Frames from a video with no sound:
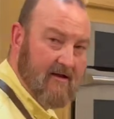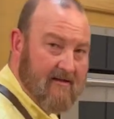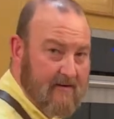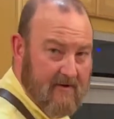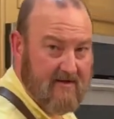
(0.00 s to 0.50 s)
and
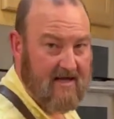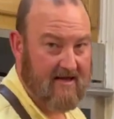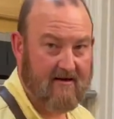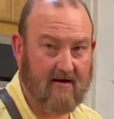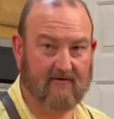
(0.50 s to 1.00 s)
then I'm gonna take
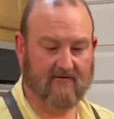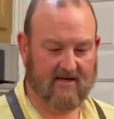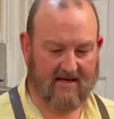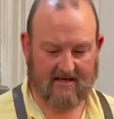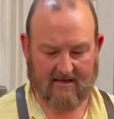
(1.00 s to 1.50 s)
it off of the
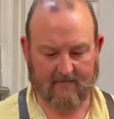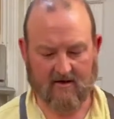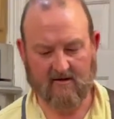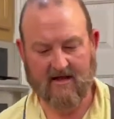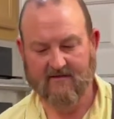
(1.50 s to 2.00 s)
heat. I'm
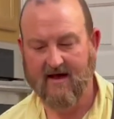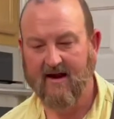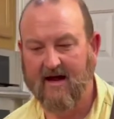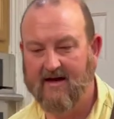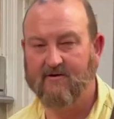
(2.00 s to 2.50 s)
gonna let that
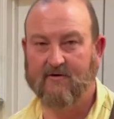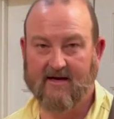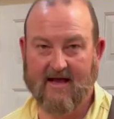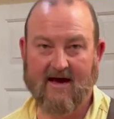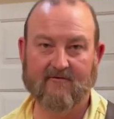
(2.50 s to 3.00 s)

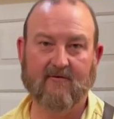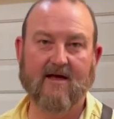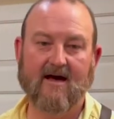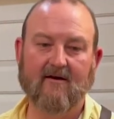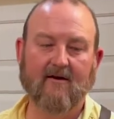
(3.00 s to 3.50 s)
hydrate after
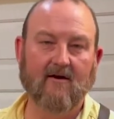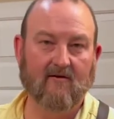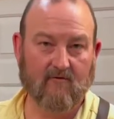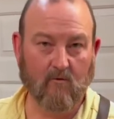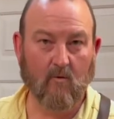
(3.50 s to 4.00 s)
that
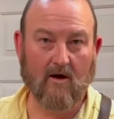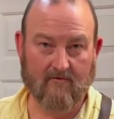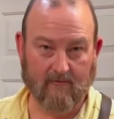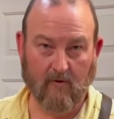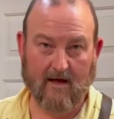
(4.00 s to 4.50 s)
for 1
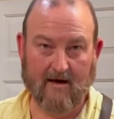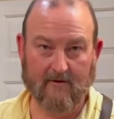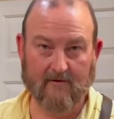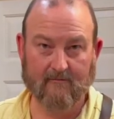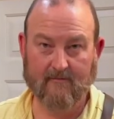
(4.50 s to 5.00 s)
full
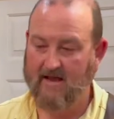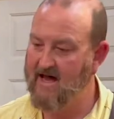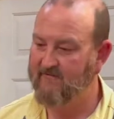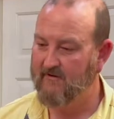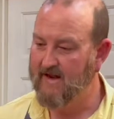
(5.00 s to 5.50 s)
hour.
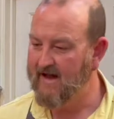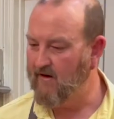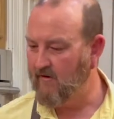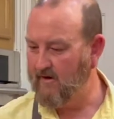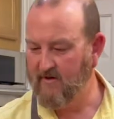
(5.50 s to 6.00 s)
After that
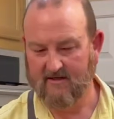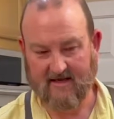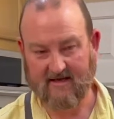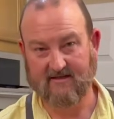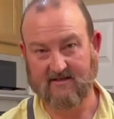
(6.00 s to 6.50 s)
hour, I'm gonna
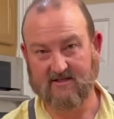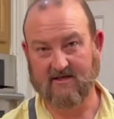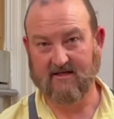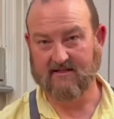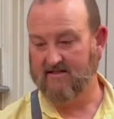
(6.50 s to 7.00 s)
take this
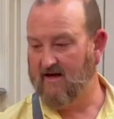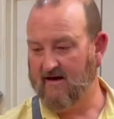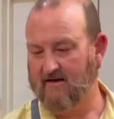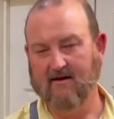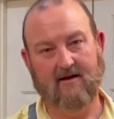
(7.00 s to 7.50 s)
chicken
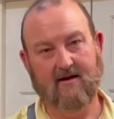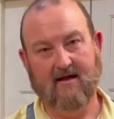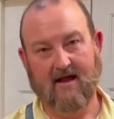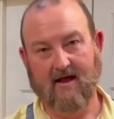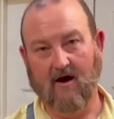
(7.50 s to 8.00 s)
stock,
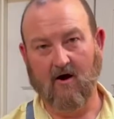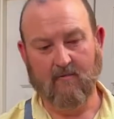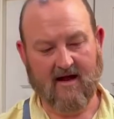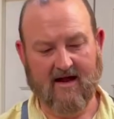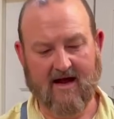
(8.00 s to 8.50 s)
all
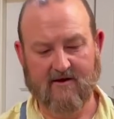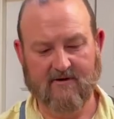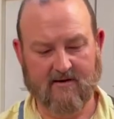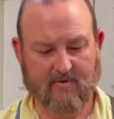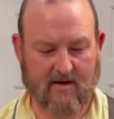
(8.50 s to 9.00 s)
my
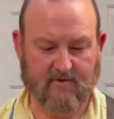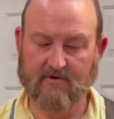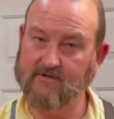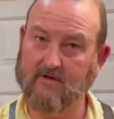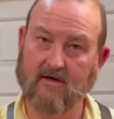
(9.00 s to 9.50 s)
hydrated
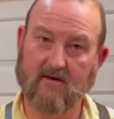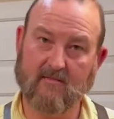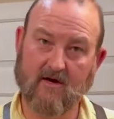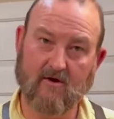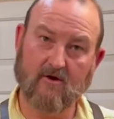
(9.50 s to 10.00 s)
peppers,
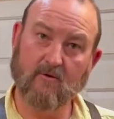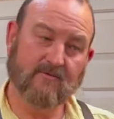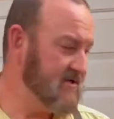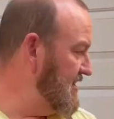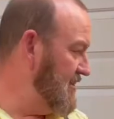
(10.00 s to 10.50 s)
my
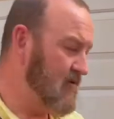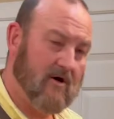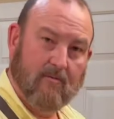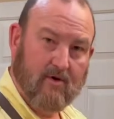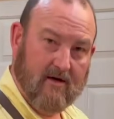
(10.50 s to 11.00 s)
herbs, we're
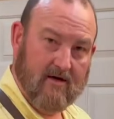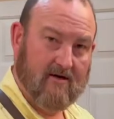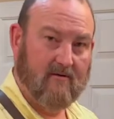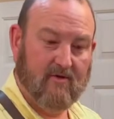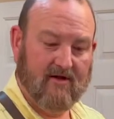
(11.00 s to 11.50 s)
gonna put it into
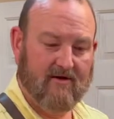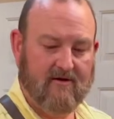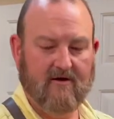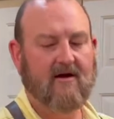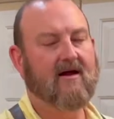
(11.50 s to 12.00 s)
the
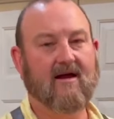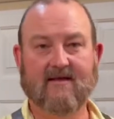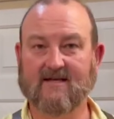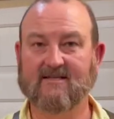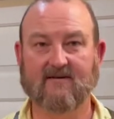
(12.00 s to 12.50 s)
blender, and
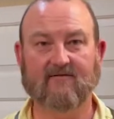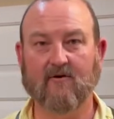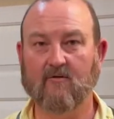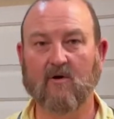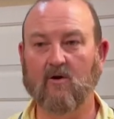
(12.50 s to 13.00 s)
that's it for
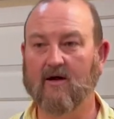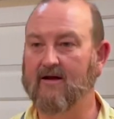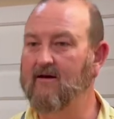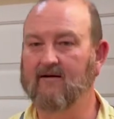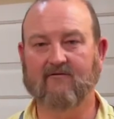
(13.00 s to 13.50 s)
our mole.
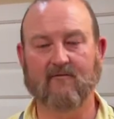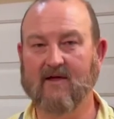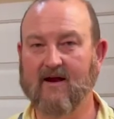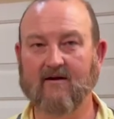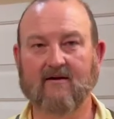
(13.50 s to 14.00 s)
From
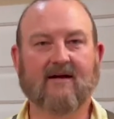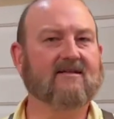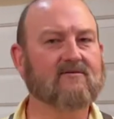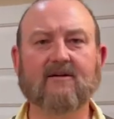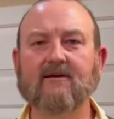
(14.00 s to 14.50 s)
there,
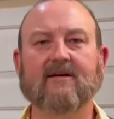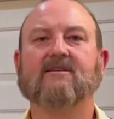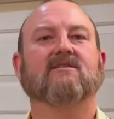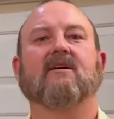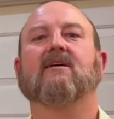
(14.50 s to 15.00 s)
it's literally
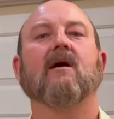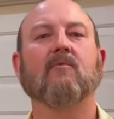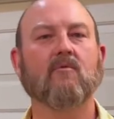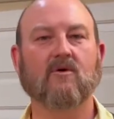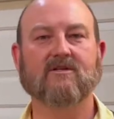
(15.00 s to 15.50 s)
just a couple
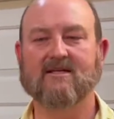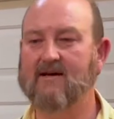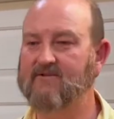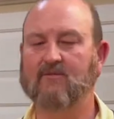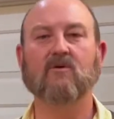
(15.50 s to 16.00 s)
more
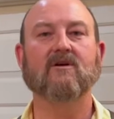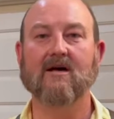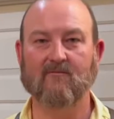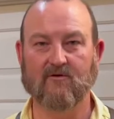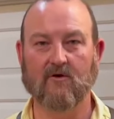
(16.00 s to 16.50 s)
steps, and we're
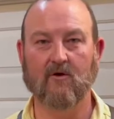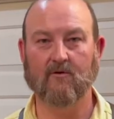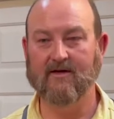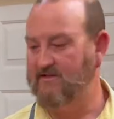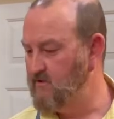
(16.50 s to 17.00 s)
done with the whole
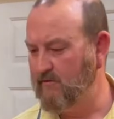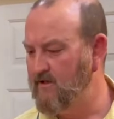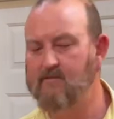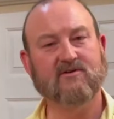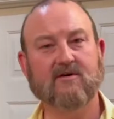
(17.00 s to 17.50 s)
dish. So really,
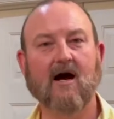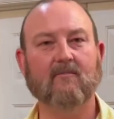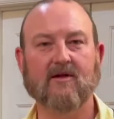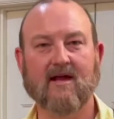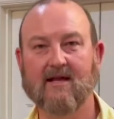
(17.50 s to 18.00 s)
the most
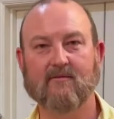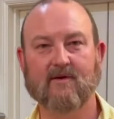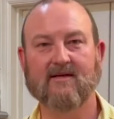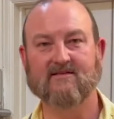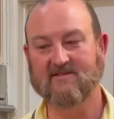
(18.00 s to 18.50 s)
complicated
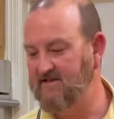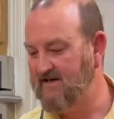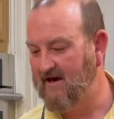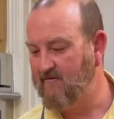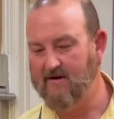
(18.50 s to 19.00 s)
piece of this
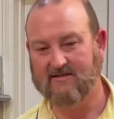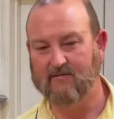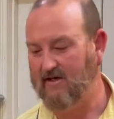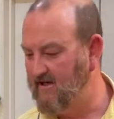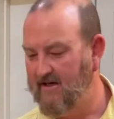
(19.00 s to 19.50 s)
entire
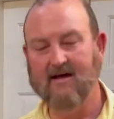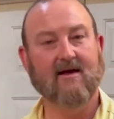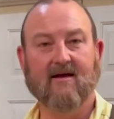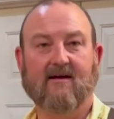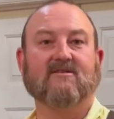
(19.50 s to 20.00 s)
recipe
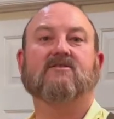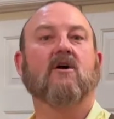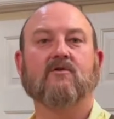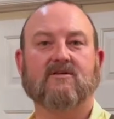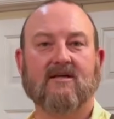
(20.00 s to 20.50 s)
is
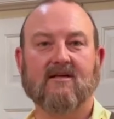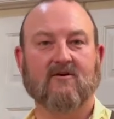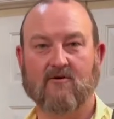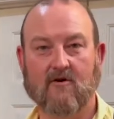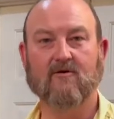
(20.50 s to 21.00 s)
toasting
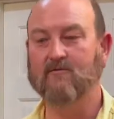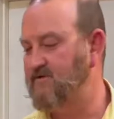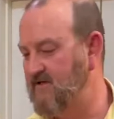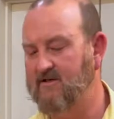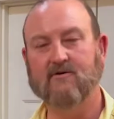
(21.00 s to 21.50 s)
your herbs
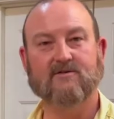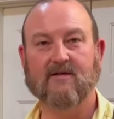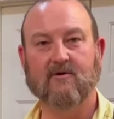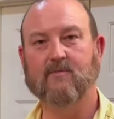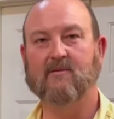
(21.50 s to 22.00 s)
and toasting
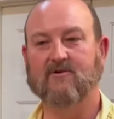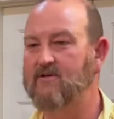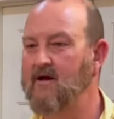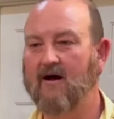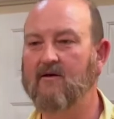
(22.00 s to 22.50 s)
your peppers.
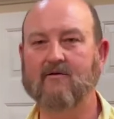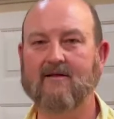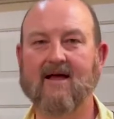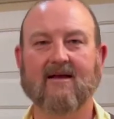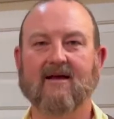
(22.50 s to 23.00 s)
Other than
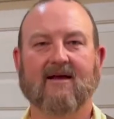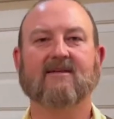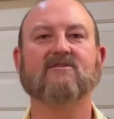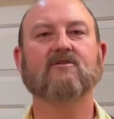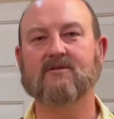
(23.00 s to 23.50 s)
that,
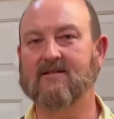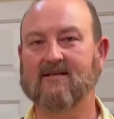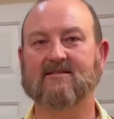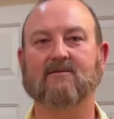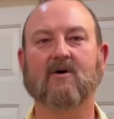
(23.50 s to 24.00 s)
it's using the
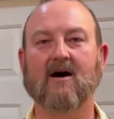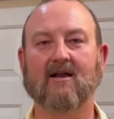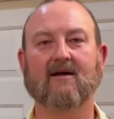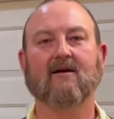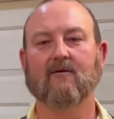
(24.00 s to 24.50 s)
Instant
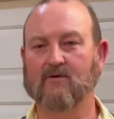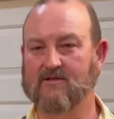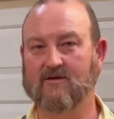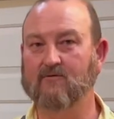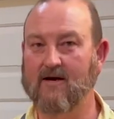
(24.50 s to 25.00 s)
Pot, which
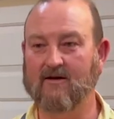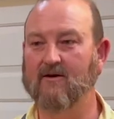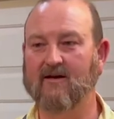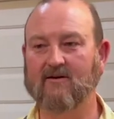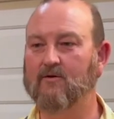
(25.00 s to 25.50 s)
is a great
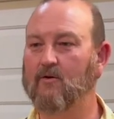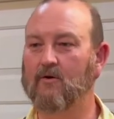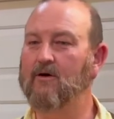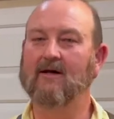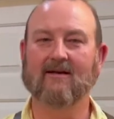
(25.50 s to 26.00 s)
cooking
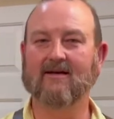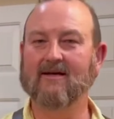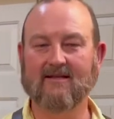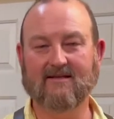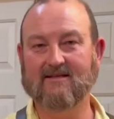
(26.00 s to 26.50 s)
tool, to
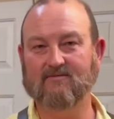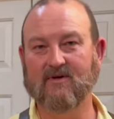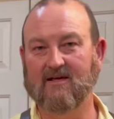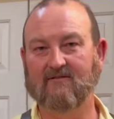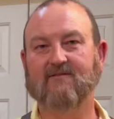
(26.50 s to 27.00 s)
get this
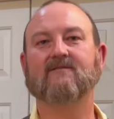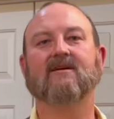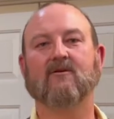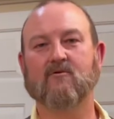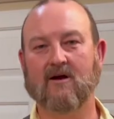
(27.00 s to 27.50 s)
beef
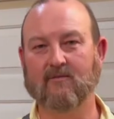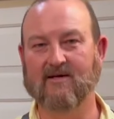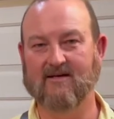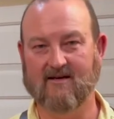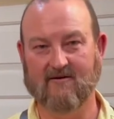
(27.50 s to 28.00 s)
incredibly
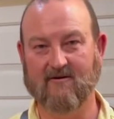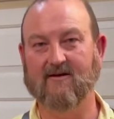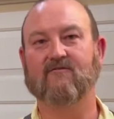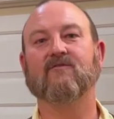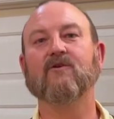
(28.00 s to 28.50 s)
tender and
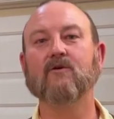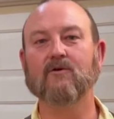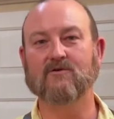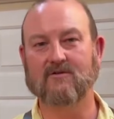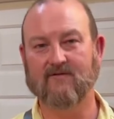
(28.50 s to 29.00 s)

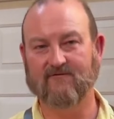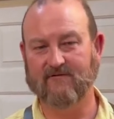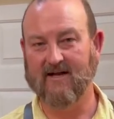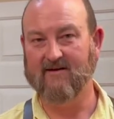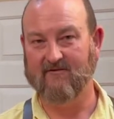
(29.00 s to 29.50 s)
infuse the
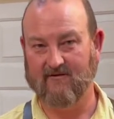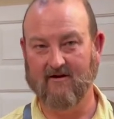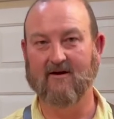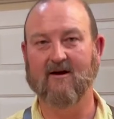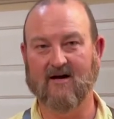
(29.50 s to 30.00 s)
flavor
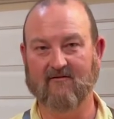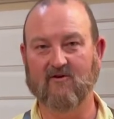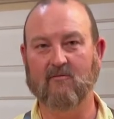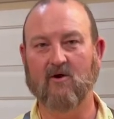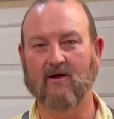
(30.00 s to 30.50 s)
of the
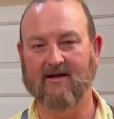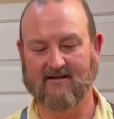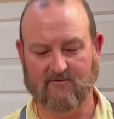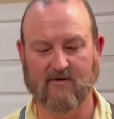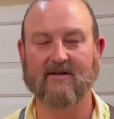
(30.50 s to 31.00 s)
mole
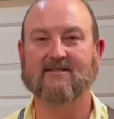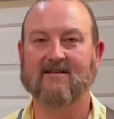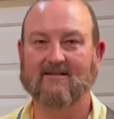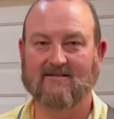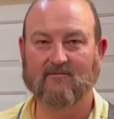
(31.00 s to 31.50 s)
that's really gonna
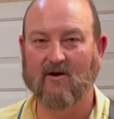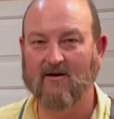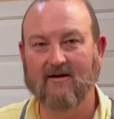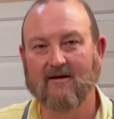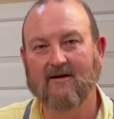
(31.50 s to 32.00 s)
set this apart.
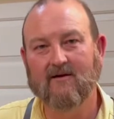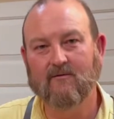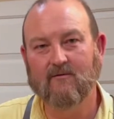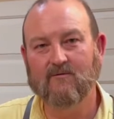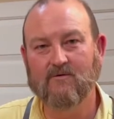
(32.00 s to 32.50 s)

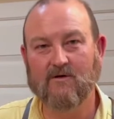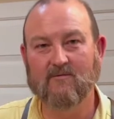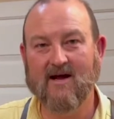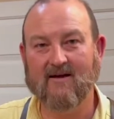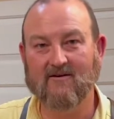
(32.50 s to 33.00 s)
Join you
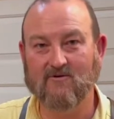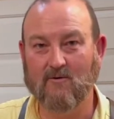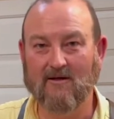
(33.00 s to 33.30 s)
back here shortly.